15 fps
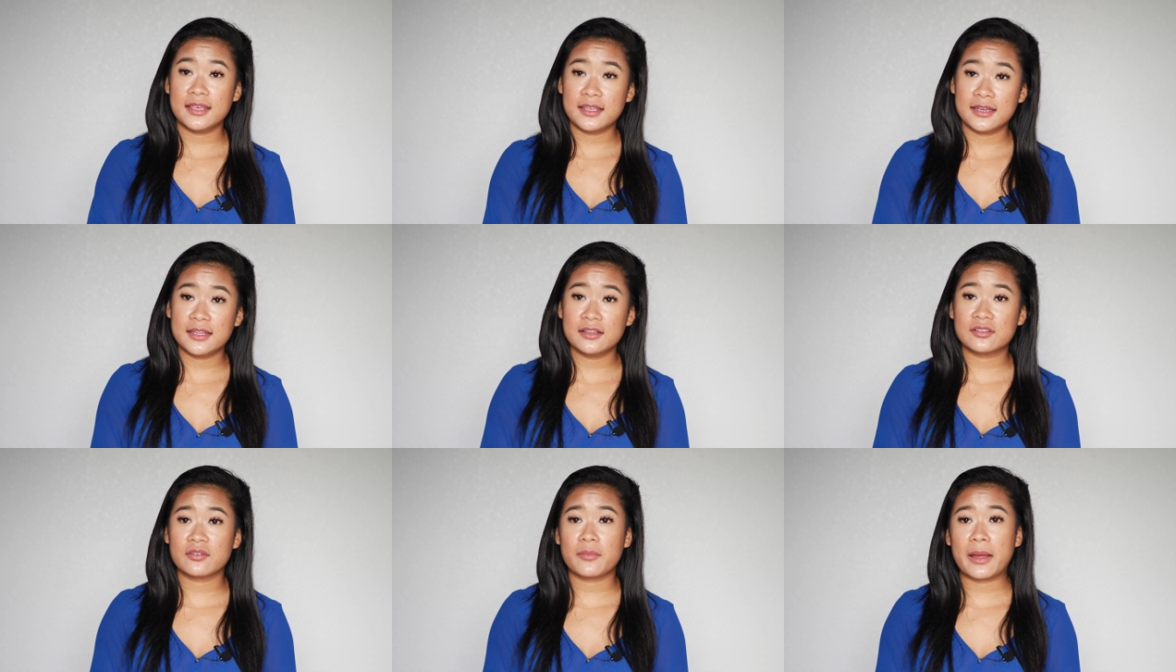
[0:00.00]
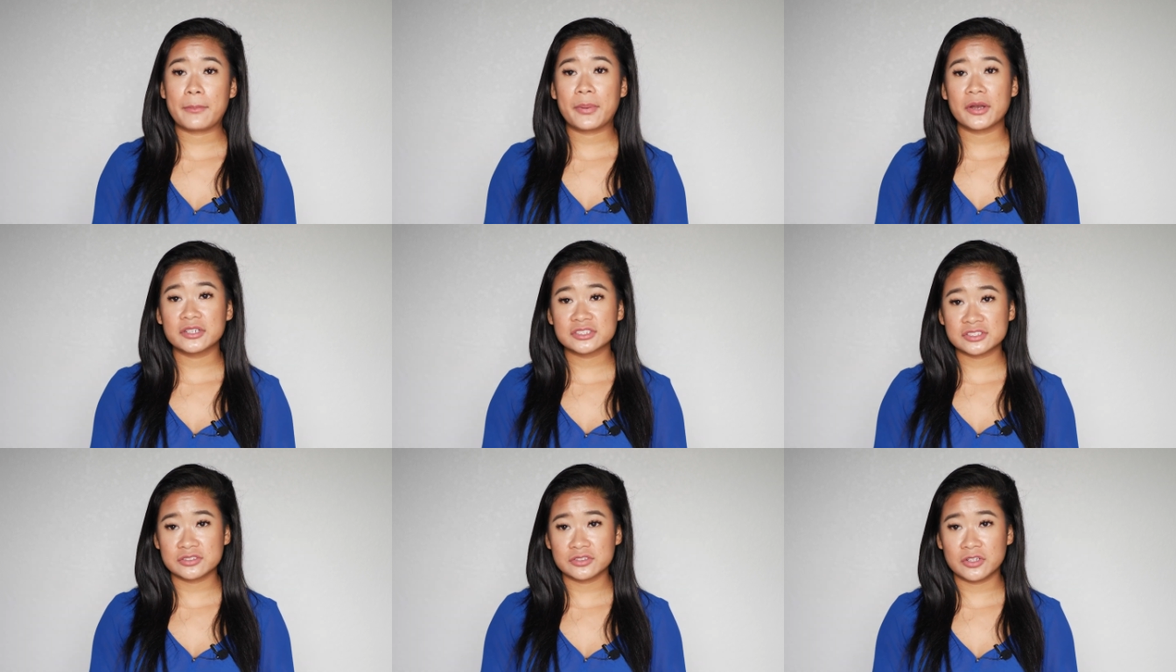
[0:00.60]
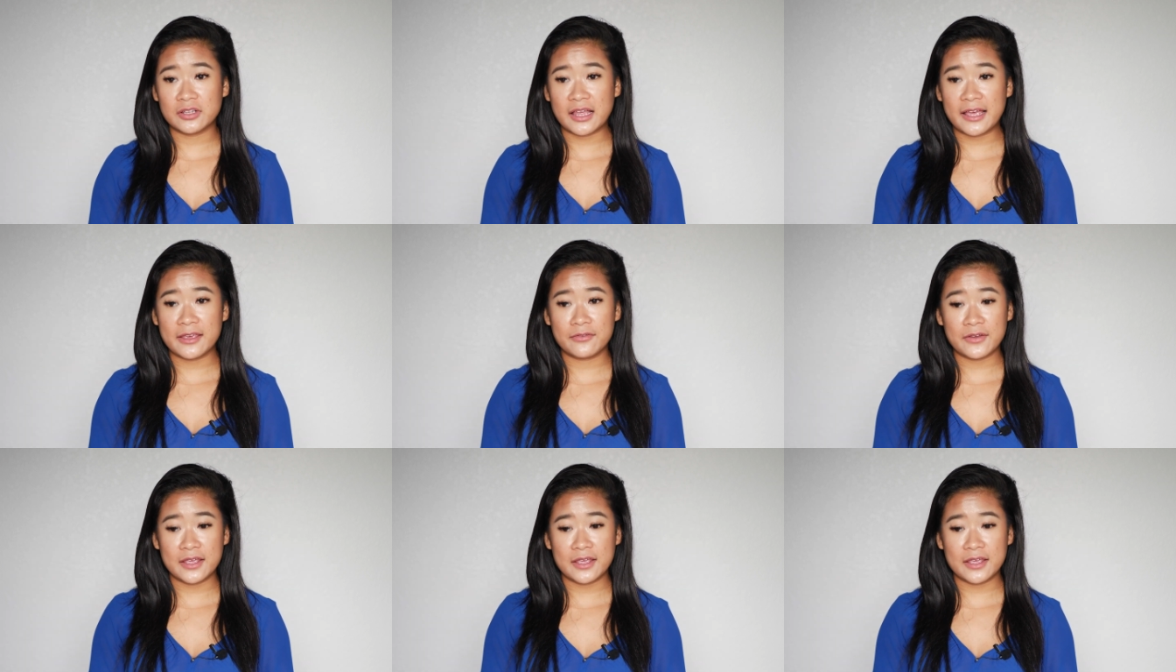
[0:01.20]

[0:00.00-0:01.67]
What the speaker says: it into my personal life,